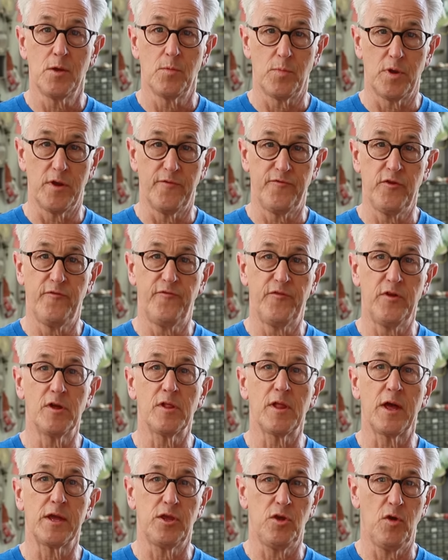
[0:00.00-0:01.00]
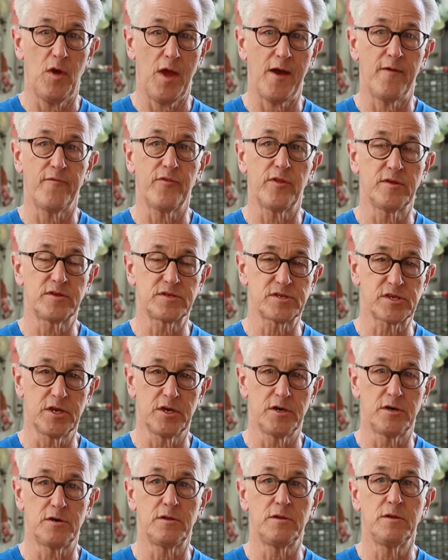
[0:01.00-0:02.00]
But if you feel like you have this
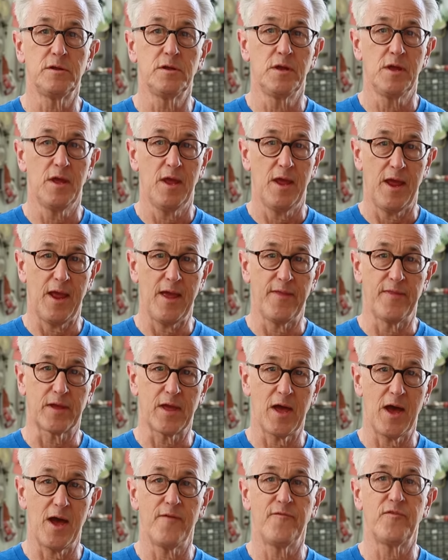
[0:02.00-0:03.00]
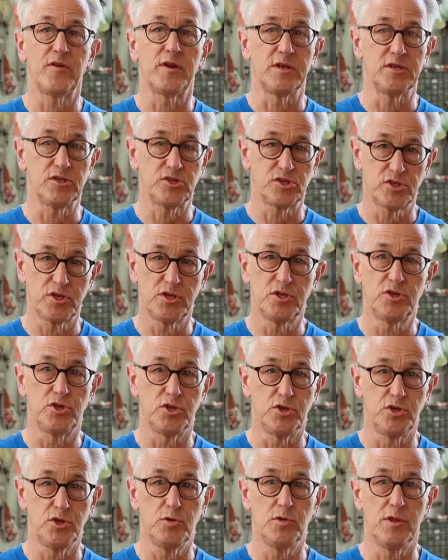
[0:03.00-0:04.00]
skill and the confidence
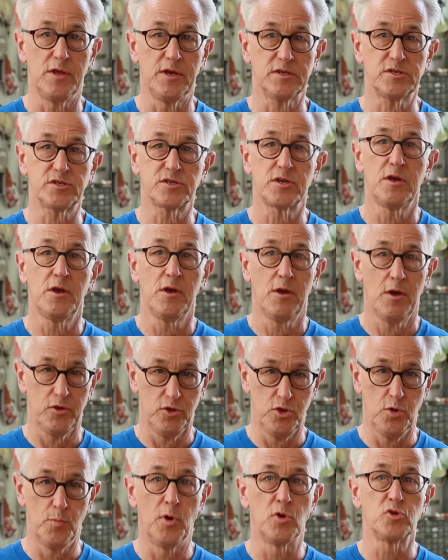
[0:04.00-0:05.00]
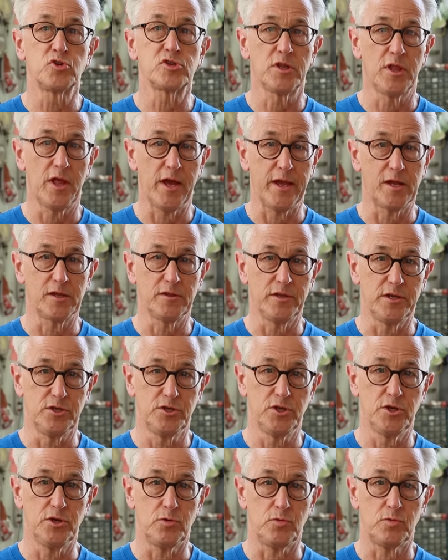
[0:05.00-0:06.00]
to do this, you most likely
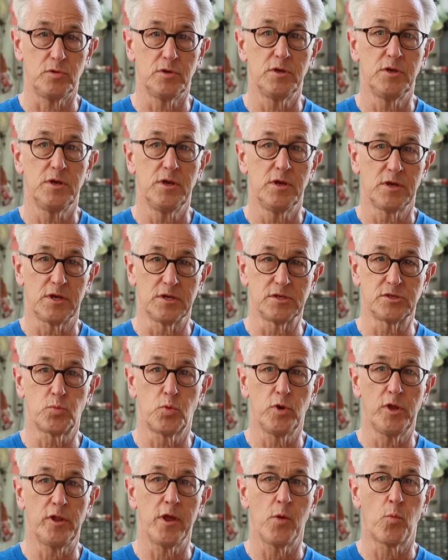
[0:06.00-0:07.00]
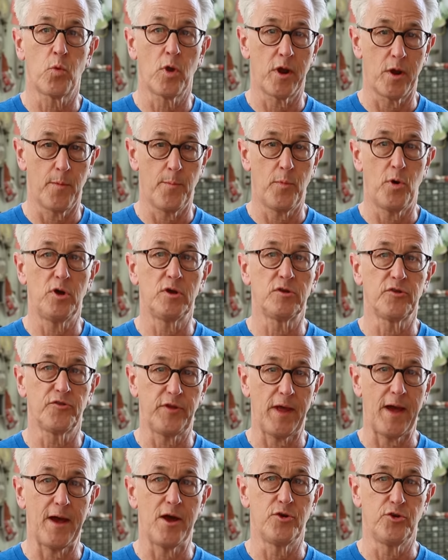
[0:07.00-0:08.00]
do. Because really, what it boils
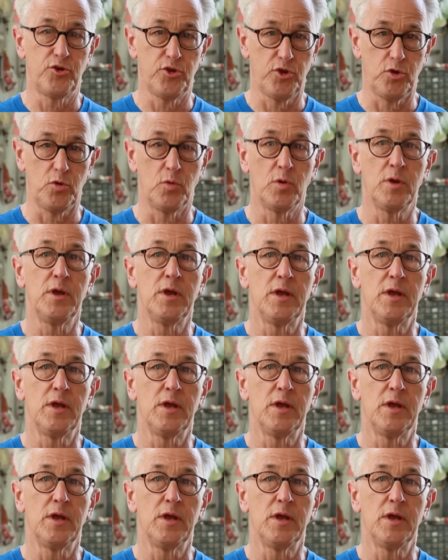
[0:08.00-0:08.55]
down to